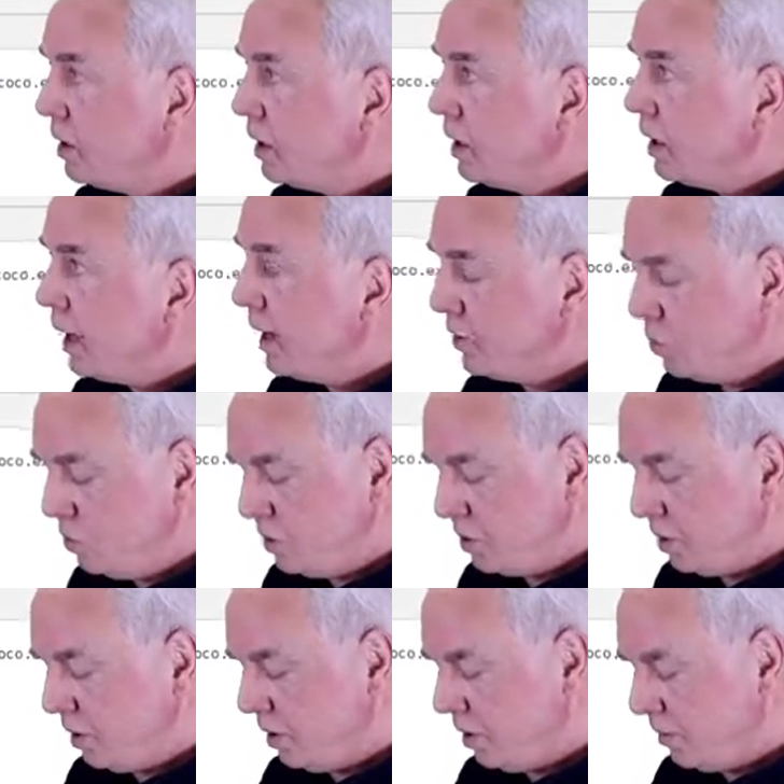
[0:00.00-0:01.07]
I could,
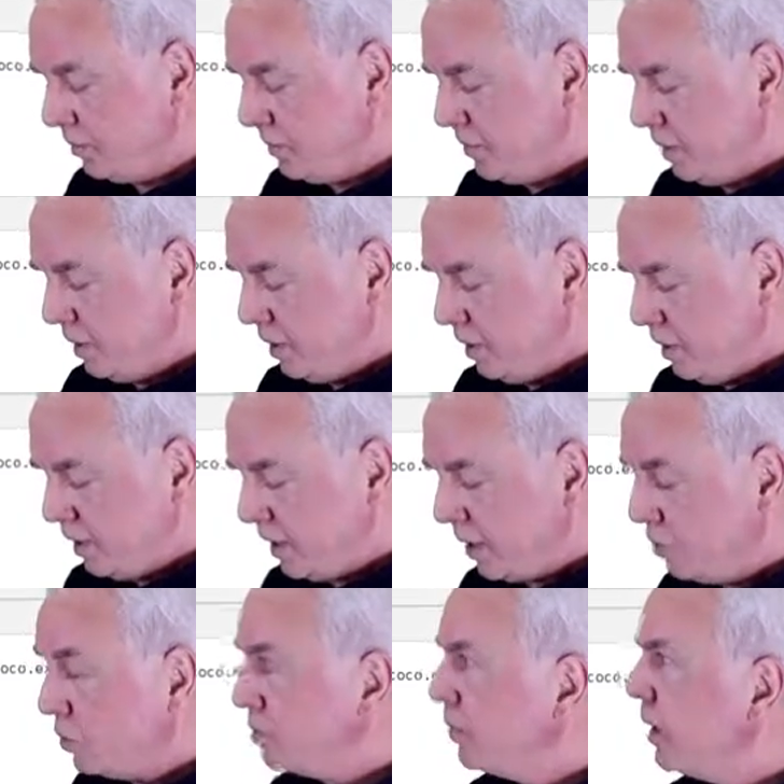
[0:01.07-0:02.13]
I
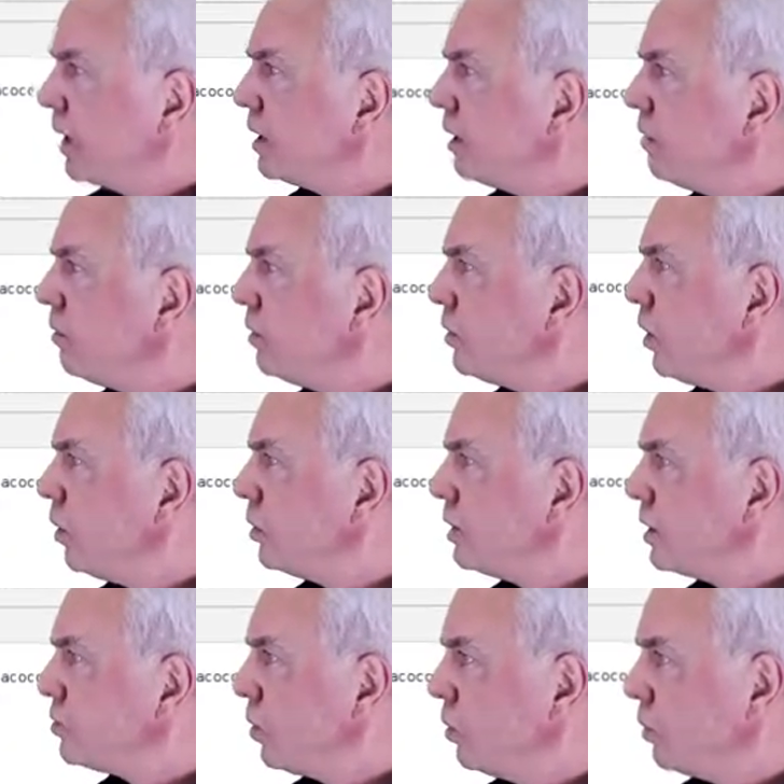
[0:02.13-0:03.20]
could make a, no,
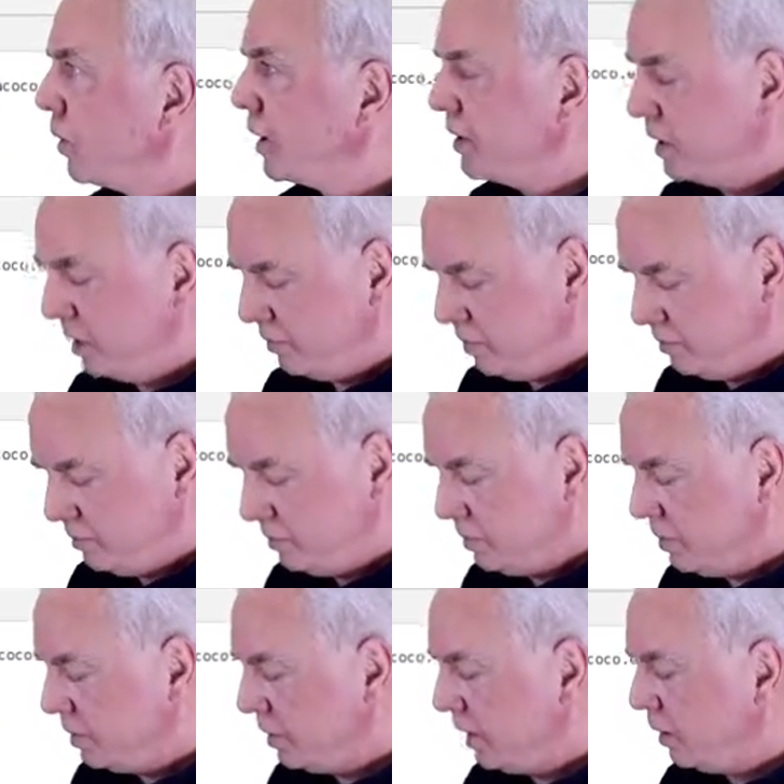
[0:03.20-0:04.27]
that's already given.
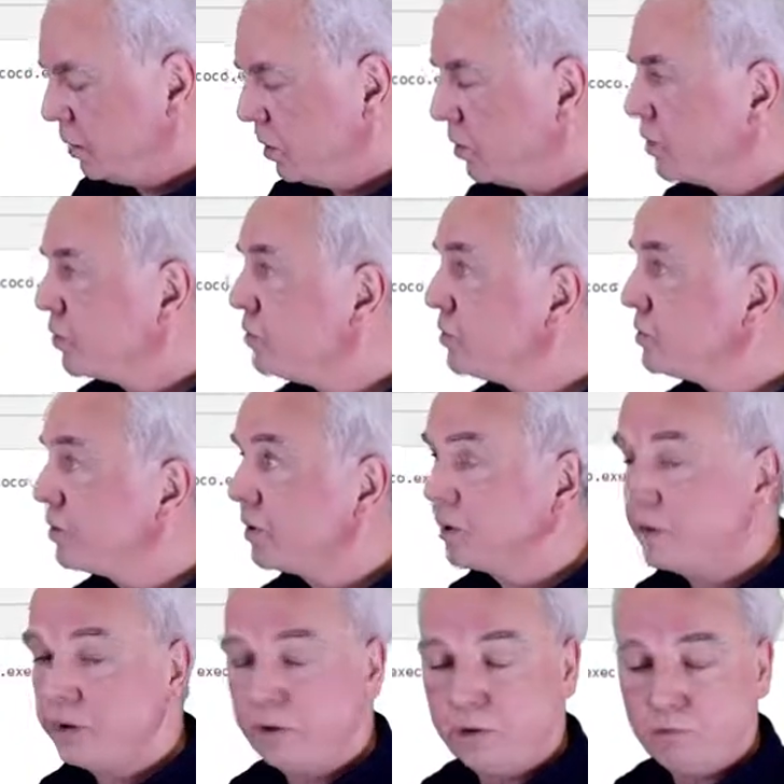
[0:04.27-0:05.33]
I could
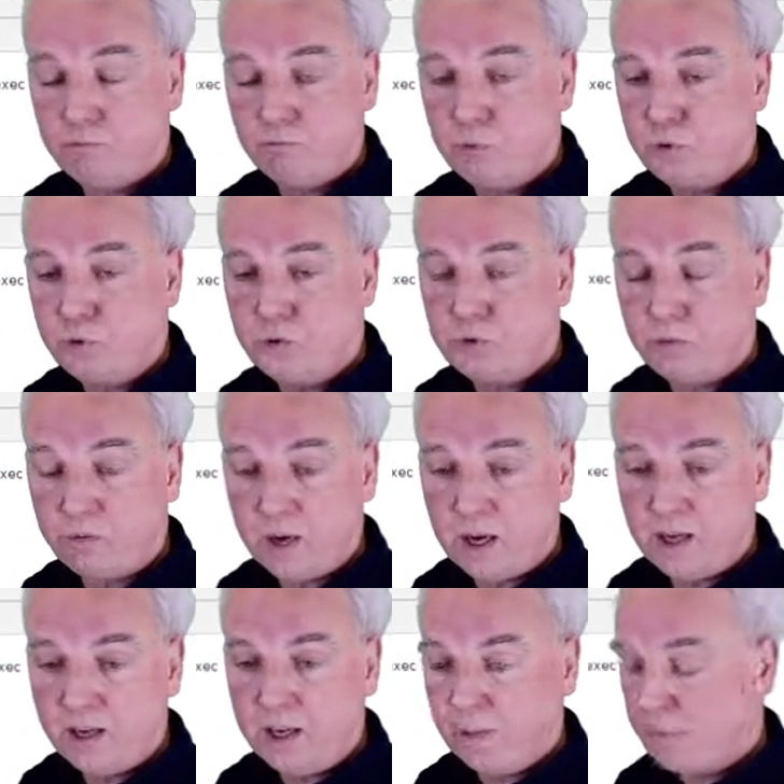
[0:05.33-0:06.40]
choose a
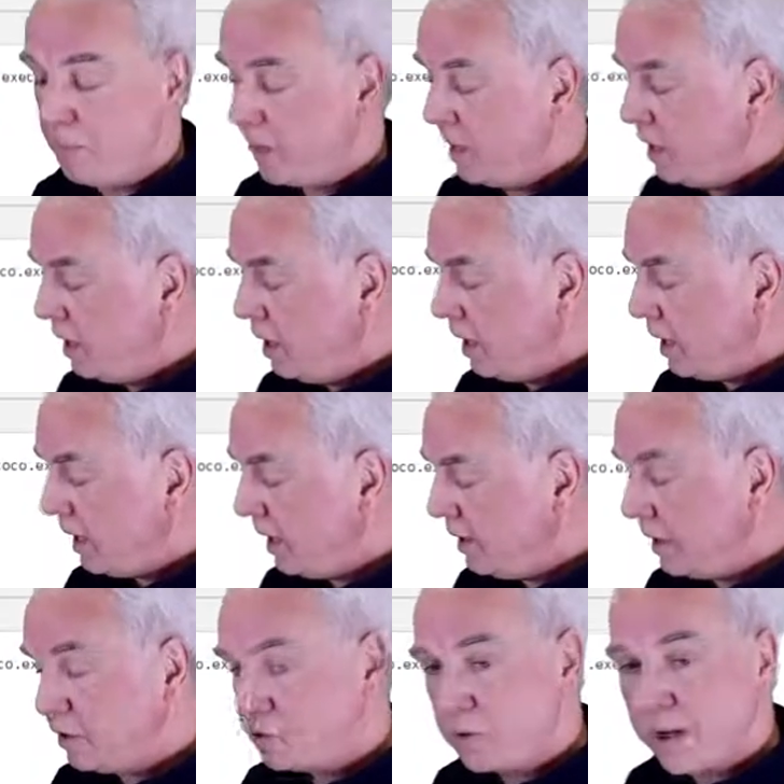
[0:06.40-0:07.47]
var name and
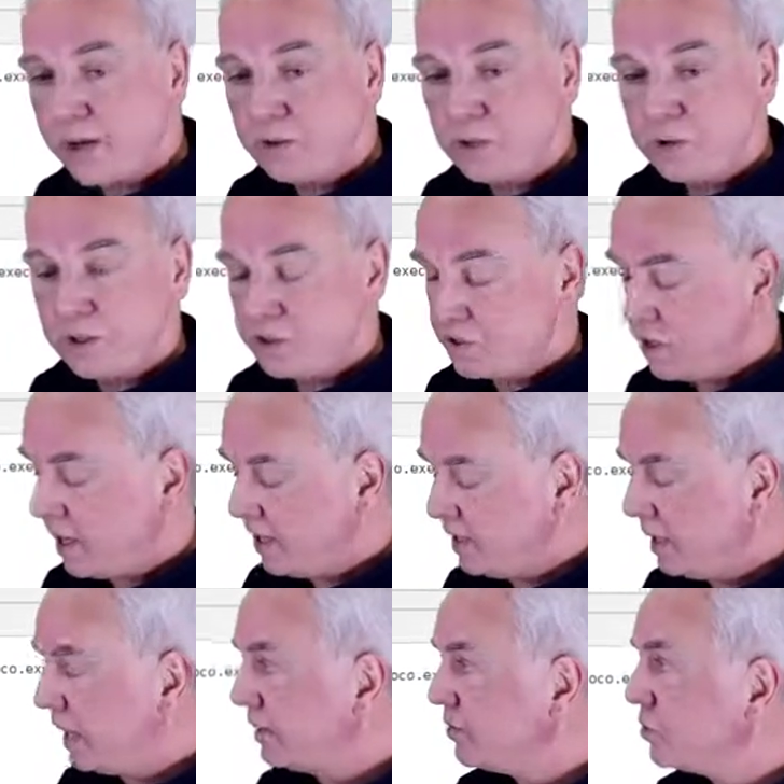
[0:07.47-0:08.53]
then try to assign
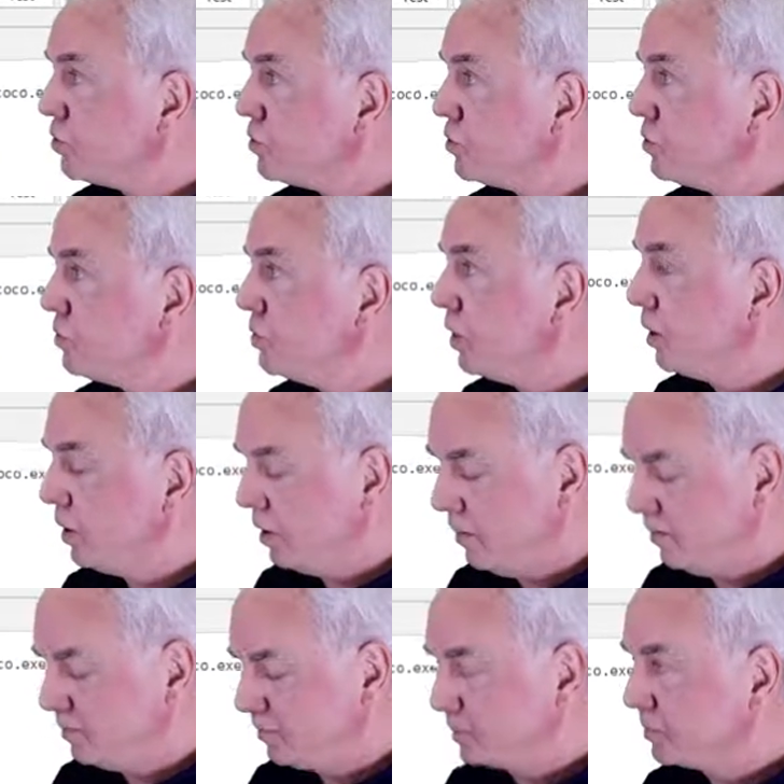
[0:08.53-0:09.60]
that to um,